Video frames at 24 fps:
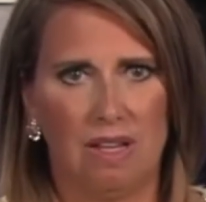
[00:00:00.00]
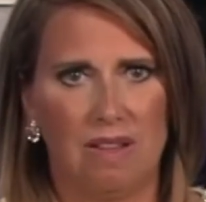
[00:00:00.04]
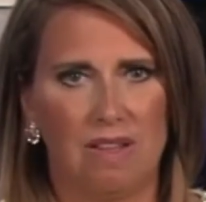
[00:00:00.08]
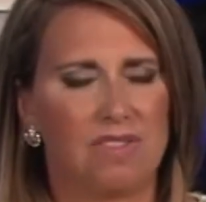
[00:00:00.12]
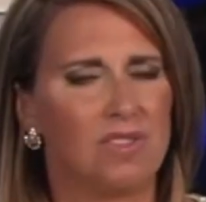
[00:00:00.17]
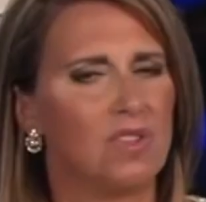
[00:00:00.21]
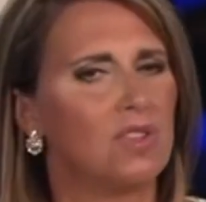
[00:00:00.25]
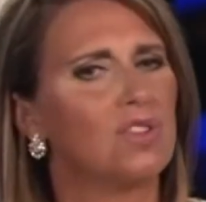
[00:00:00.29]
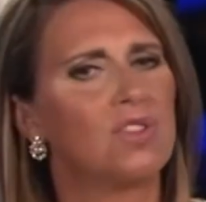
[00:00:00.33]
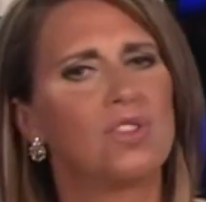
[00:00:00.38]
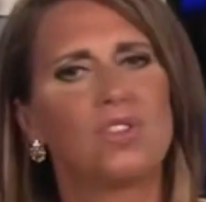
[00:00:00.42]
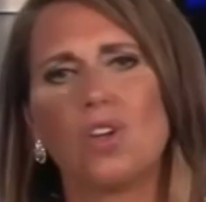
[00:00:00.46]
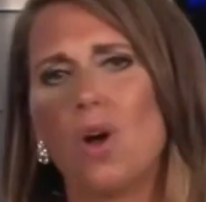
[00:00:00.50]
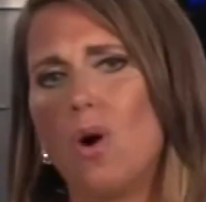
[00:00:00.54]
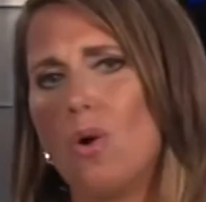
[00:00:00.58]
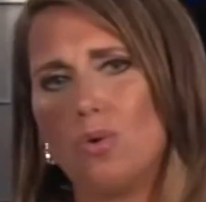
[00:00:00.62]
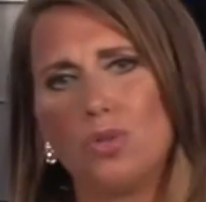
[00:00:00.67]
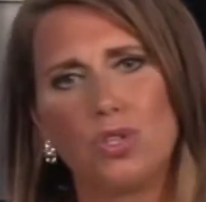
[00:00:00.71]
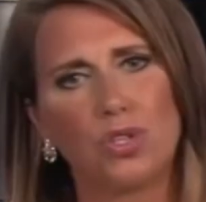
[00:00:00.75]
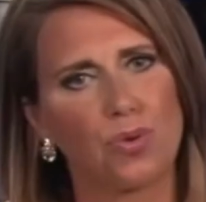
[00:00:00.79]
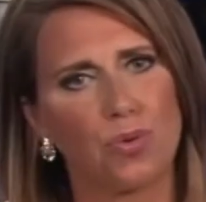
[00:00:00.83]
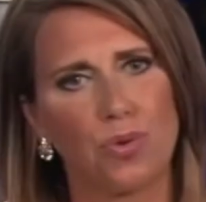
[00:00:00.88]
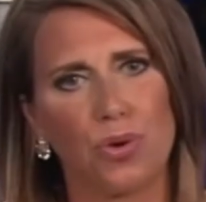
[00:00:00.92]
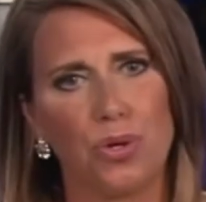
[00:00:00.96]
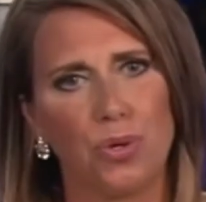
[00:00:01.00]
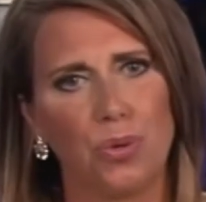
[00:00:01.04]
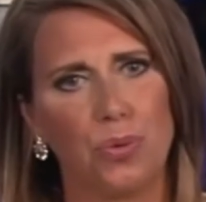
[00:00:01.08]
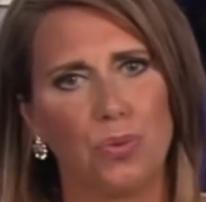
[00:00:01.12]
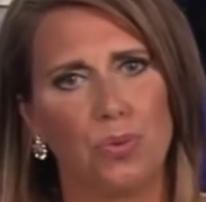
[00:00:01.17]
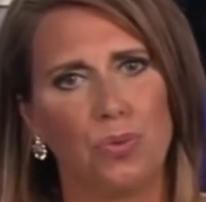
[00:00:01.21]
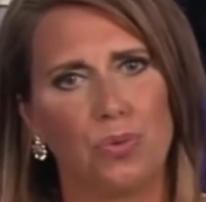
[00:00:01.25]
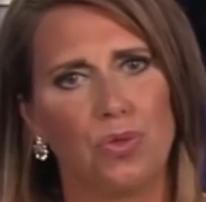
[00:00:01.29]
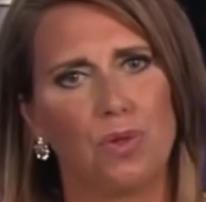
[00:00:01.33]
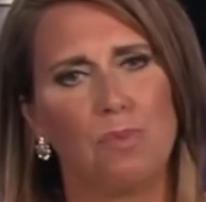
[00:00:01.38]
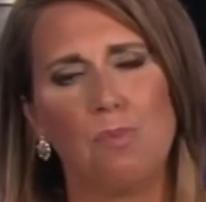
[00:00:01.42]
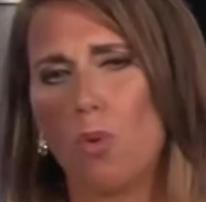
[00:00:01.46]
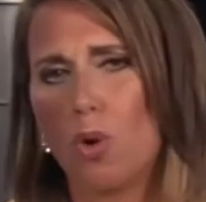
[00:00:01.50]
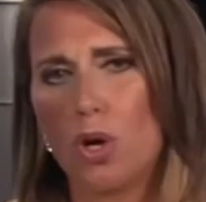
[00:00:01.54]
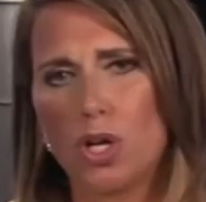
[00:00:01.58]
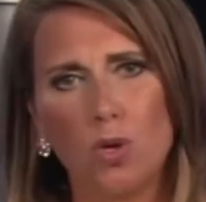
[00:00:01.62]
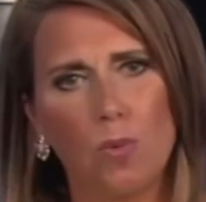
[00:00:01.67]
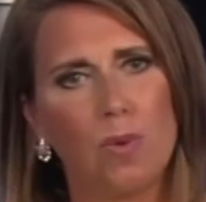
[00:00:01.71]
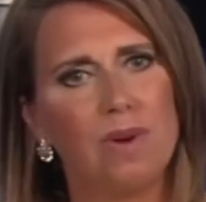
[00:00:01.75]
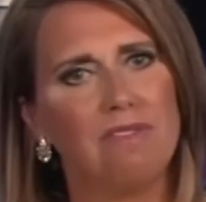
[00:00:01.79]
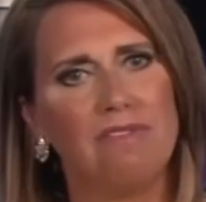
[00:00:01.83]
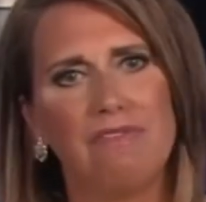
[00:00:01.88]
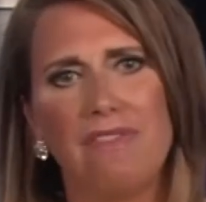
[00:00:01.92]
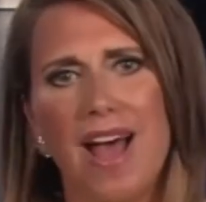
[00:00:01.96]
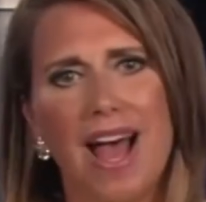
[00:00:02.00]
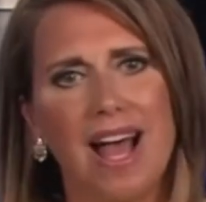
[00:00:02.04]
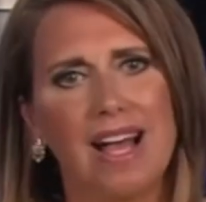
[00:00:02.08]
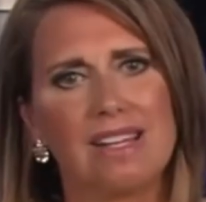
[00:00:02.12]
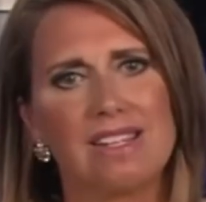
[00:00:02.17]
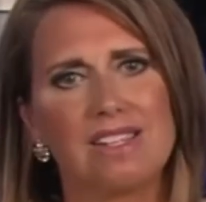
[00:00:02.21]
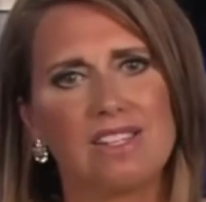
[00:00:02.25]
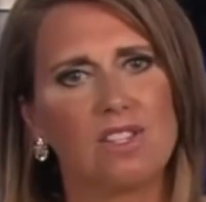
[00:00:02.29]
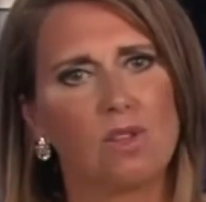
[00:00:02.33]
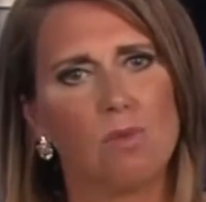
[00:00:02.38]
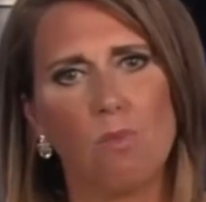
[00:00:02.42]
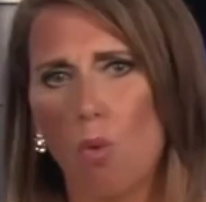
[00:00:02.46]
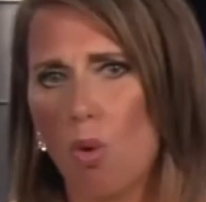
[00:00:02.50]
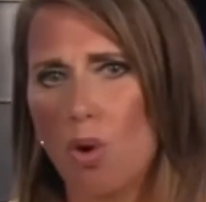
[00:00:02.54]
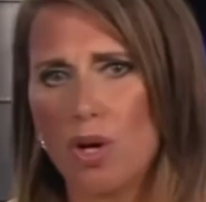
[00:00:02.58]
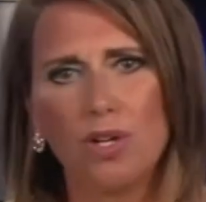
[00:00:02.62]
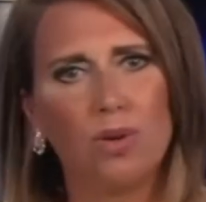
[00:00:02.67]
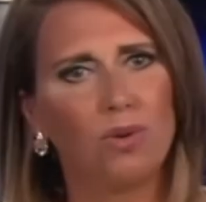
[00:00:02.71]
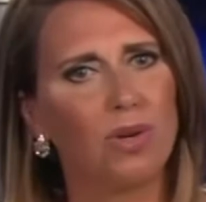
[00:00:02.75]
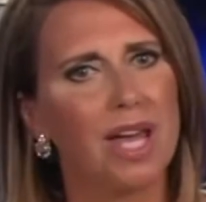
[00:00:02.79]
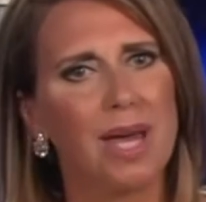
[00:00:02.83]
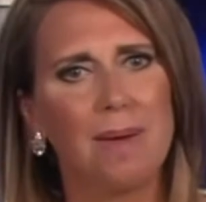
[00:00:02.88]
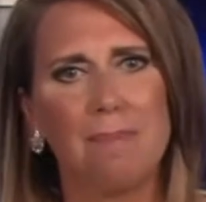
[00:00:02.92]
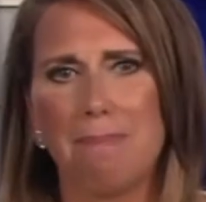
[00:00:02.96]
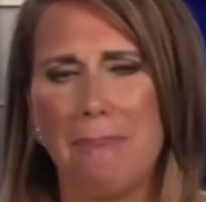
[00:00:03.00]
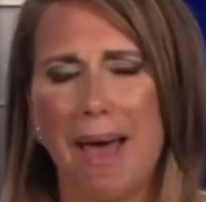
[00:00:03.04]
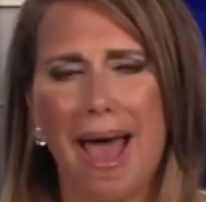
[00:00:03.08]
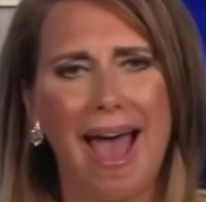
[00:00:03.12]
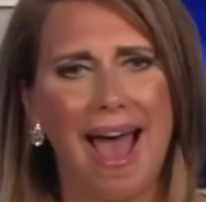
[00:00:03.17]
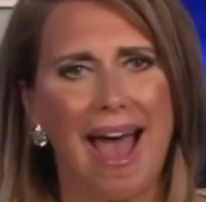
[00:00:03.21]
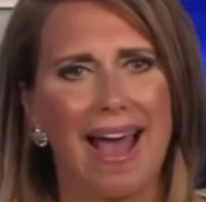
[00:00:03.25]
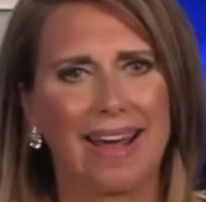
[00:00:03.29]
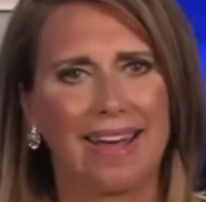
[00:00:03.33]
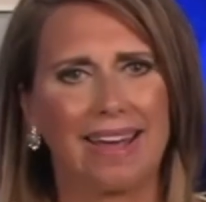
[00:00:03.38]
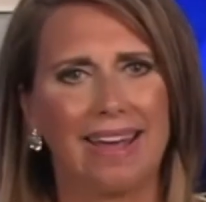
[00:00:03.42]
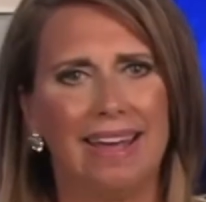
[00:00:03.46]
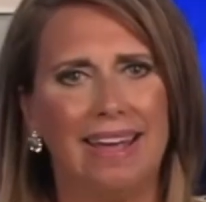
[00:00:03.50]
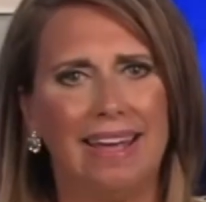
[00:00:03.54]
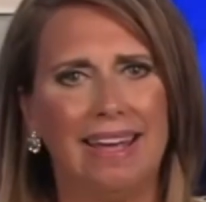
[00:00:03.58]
This is so true. The more you invest, the more you'll get back.